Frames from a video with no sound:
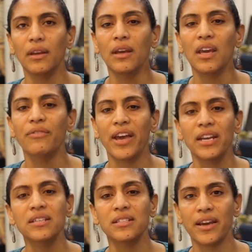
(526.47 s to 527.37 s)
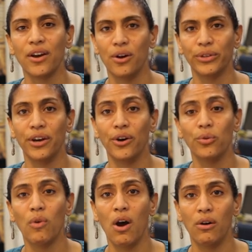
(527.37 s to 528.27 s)
If any stakeholder or
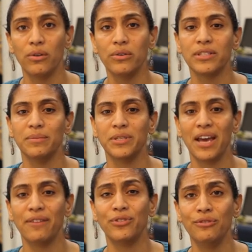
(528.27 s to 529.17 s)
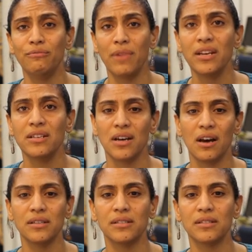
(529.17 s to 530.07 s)
role seems to have too many
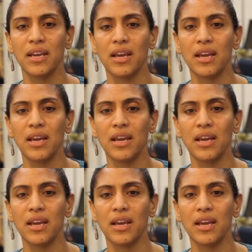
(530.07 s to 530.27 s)
tasks,